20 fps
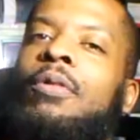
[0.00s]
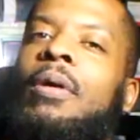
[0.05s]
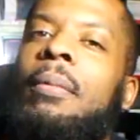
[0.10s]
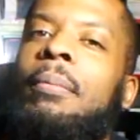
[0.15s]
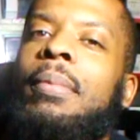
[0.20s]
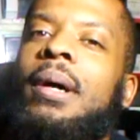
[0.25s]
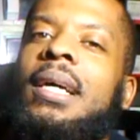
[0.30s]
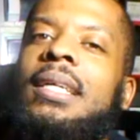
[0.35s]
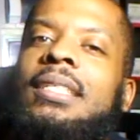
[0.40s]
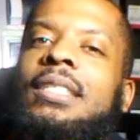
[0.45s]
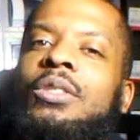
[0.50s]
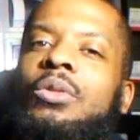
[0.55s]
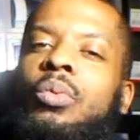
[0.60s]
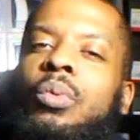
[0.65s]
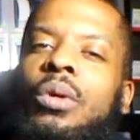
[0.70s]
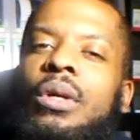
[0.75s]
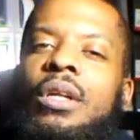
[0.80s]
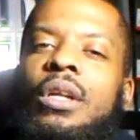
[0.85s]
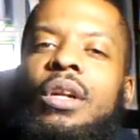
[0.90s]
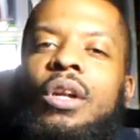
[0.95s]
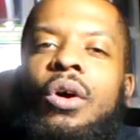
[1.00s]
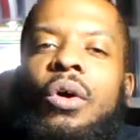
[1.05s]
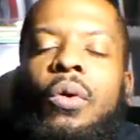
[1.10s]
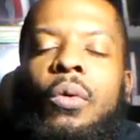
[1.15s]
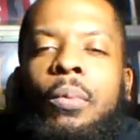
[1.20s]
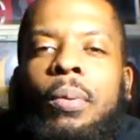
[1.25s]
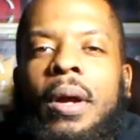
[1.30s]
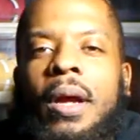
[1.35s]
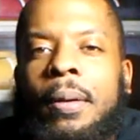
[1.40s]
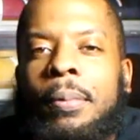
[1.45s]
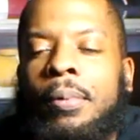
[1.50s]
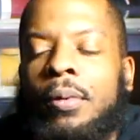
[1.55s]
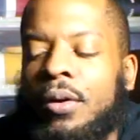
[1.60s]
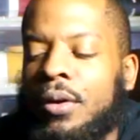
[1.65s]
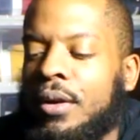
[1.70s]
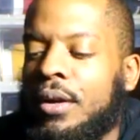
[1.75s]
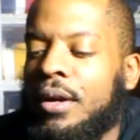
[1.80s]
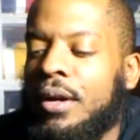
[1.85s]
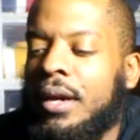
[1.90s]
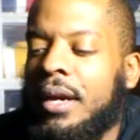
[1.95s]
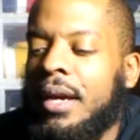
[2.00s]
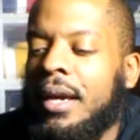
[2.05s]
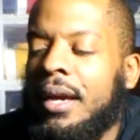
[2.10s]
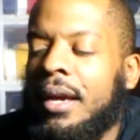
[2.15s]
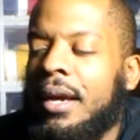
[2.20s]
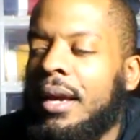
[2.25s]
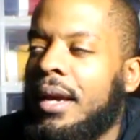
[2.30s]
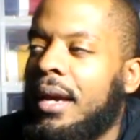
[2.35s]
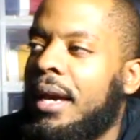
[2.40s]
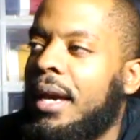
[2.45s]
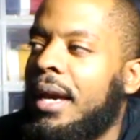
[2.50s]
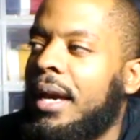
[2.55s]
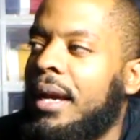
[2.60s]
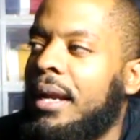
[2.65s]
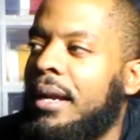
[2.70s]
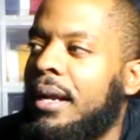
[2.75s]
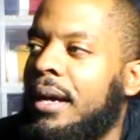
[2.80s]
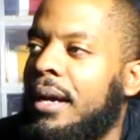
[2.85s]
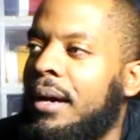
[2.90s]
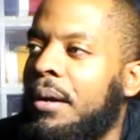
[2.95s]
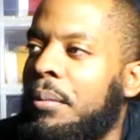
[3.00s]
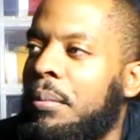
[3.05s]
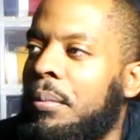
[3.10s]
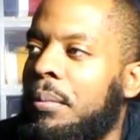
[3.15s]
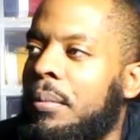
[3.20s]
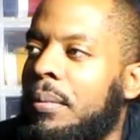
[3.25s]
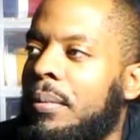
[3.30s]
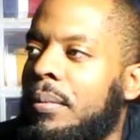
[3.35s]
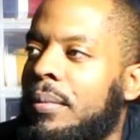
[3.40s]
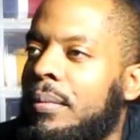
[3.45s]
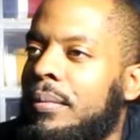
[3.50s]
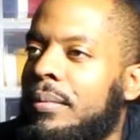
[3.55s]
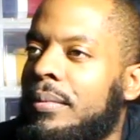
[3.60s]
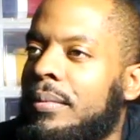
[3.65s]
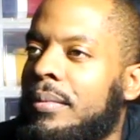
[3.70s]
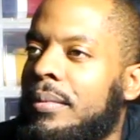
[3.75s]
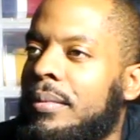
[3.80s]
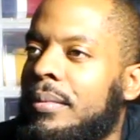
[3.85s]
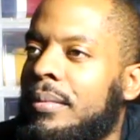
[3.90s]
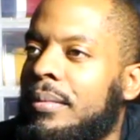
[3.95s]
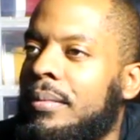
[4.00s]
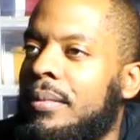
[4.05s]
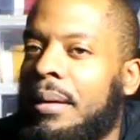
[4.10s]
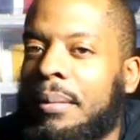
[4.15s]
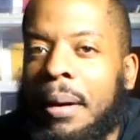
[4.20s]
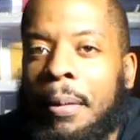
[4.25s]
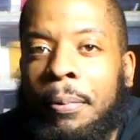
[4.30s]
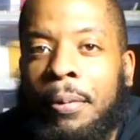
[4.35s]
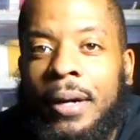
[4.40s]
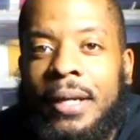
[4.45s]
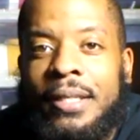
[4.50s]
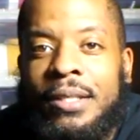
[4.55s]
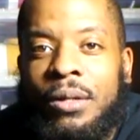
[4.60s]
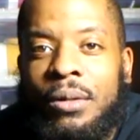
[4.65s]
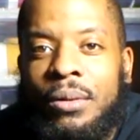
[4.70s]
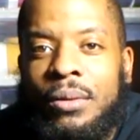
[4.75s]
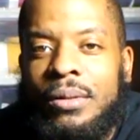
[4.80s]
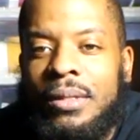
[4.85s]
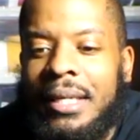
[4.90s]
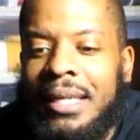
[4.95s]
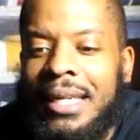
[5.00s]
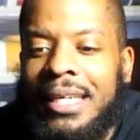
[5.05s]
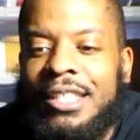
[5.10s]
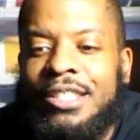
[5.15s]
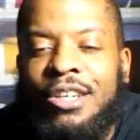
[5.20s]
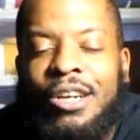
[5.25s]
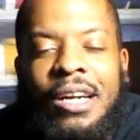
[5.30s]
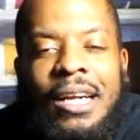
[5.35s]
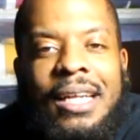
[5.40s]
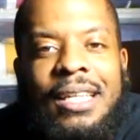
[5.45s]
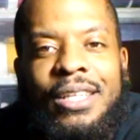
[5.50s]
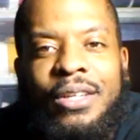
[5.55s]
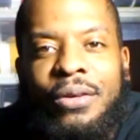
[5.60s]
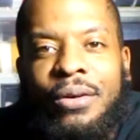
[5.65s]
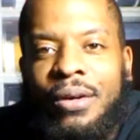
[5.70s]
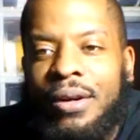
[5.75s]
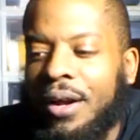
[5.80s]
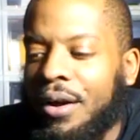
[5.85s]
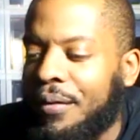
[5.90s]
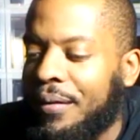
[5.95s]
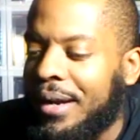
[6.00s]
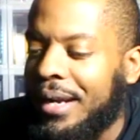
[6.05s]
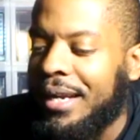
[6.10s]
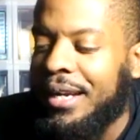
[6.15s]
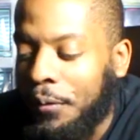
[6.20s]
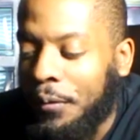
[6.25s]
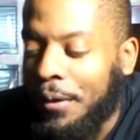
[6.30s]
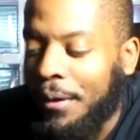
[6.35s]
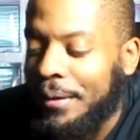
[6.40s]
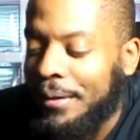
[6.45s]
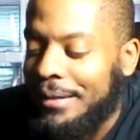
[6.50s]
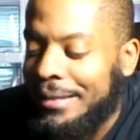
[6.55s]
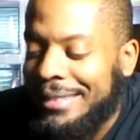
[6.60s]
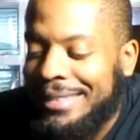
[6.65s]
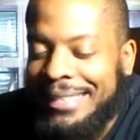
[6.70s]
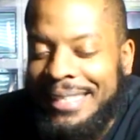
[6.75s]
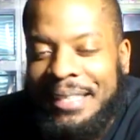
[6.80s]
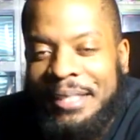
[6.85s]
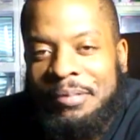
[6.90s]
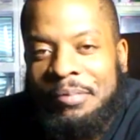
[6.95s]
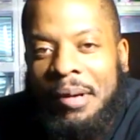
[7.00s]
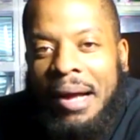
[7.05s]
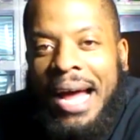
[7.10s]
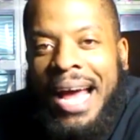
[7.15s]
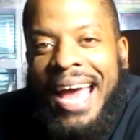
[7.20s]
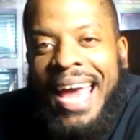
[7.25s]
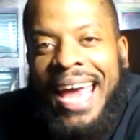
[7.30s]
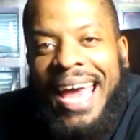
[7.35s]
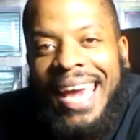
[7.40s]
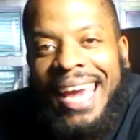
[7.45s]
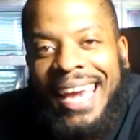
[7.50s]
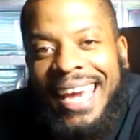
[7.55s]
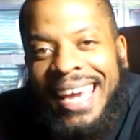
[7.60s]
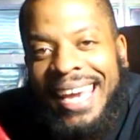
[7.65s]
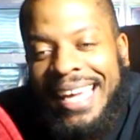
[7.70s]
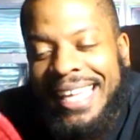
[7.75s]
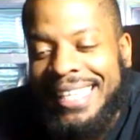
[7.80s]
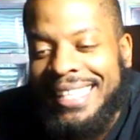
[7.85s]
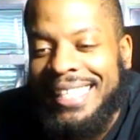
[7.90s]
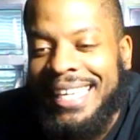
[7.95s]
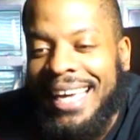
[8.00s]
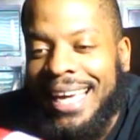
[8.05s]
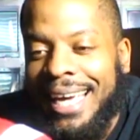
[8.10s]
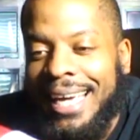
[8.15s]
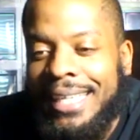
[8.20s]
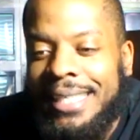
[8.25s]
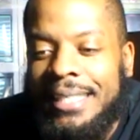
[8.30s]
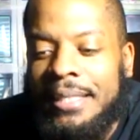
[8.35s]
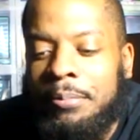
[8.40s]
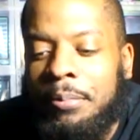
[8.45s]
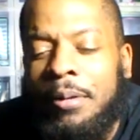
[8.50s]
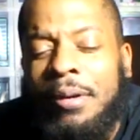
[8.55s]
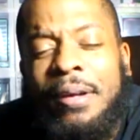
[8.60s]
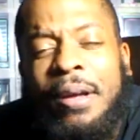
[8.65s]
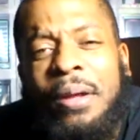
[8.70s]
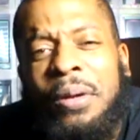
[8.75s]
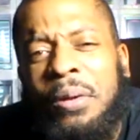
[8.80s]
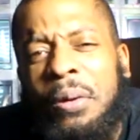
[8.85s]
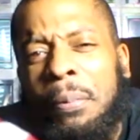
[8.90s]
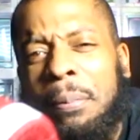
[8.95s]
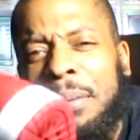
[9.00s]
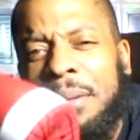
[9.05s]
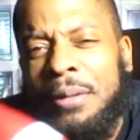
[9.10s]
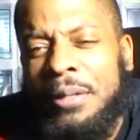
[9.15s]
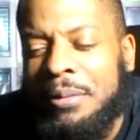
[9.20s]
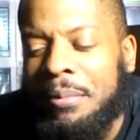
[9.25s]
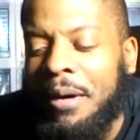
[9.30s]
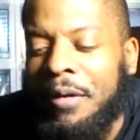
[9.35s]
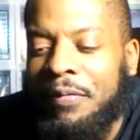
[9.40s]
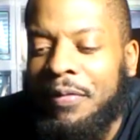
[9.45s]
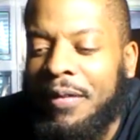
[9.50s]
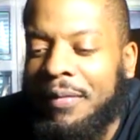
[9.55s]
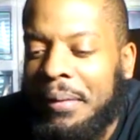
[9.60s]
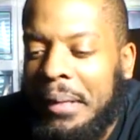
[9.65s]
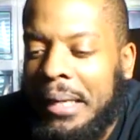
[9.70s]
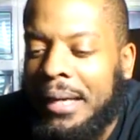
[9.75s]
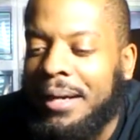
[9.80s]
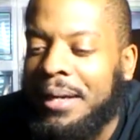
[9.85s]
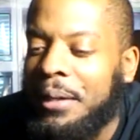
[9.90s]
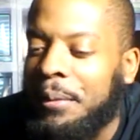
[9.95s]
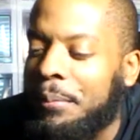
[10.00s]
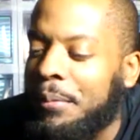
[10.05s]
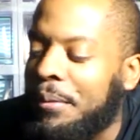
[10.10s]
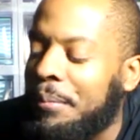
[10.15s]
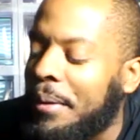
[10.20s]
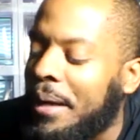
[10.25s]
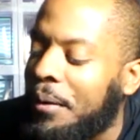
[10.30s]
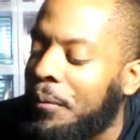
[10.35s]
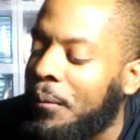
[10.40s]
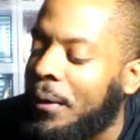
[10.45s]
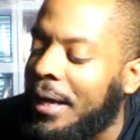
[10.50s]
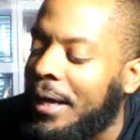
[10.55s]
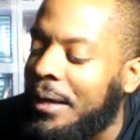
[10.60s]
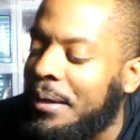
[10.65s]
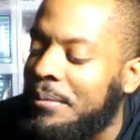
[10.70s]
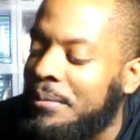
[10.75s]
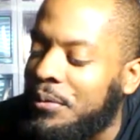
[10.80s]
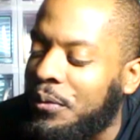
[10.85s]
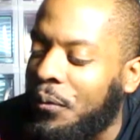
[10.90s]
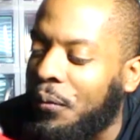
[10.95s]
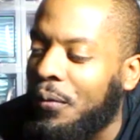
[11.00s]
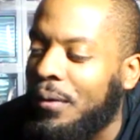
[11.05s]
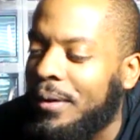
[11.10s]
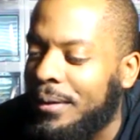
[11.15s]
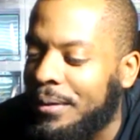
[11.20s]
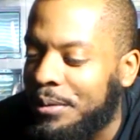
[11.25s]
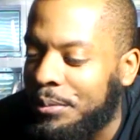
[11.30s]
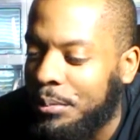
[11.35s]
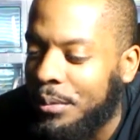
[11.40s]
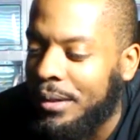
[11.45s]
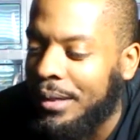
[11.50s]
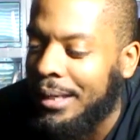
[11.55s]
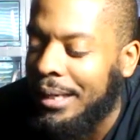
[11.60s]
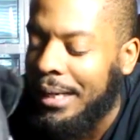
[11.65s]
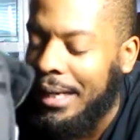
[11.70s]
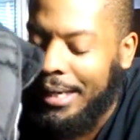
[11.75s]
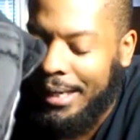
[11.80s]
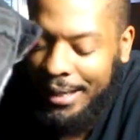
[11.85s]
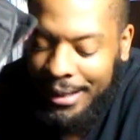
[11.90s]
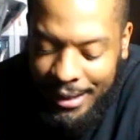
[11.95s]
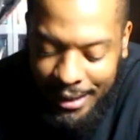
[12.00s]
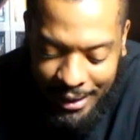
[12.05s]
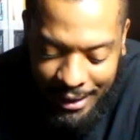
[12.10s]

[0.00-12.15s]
front boxes with no paper, and, um, like my Bred Toes and they started glittering already. Grail City, bro, I had to have these, bro. Y'all know blue is my favorite color, but man, when it comes to ones, bro, like